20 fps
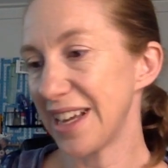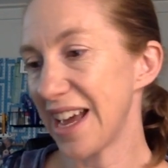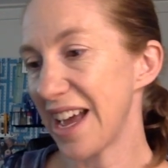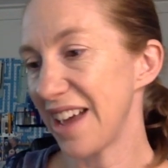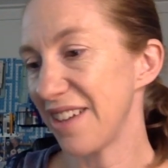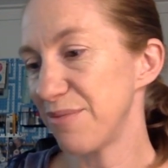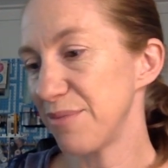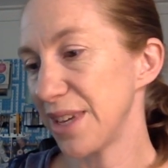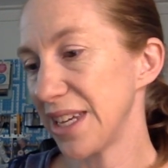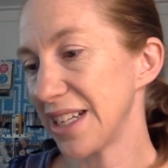
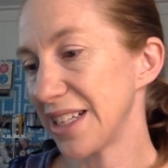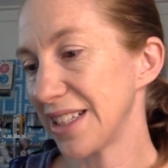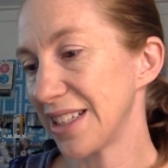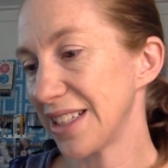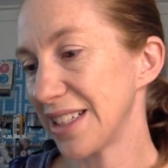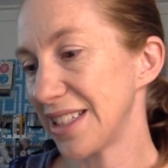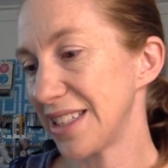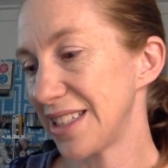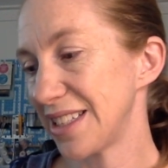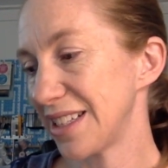I've made a
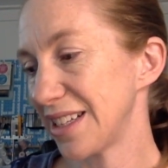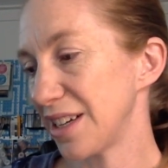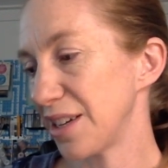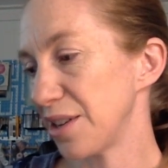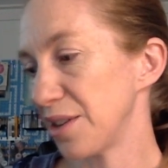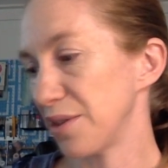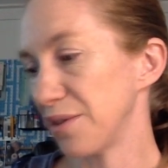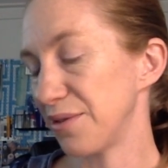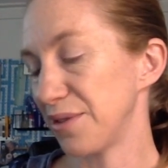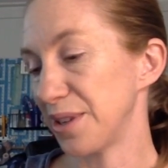list
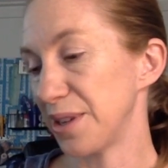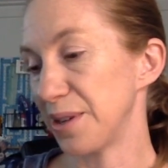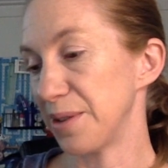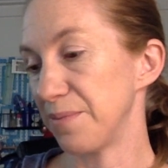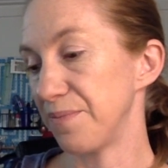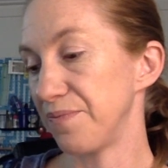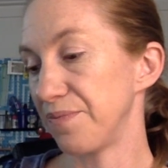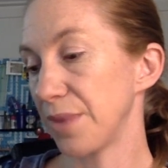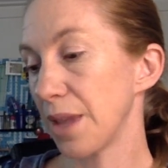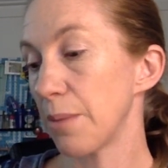of
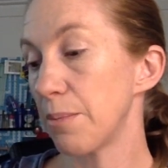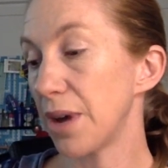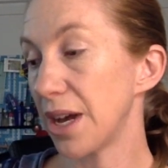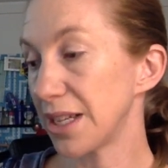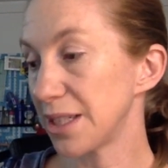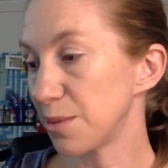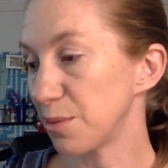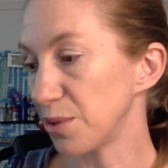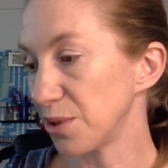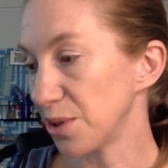
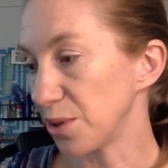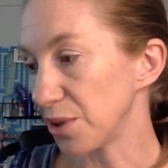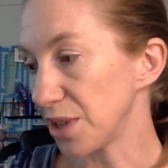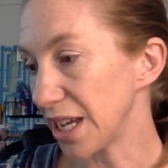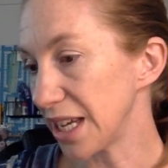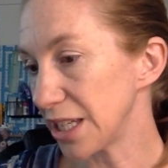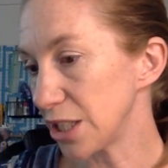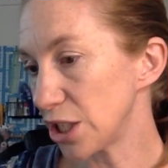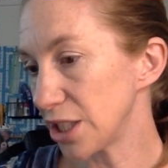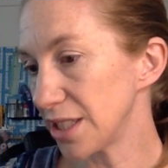possible
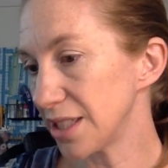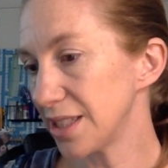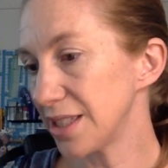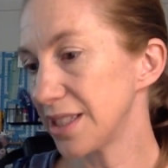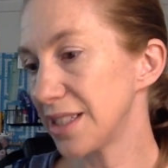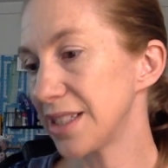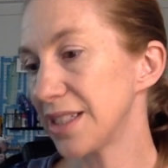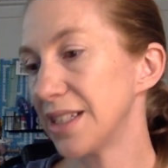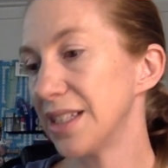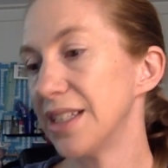
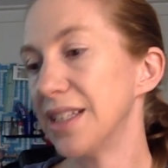locations.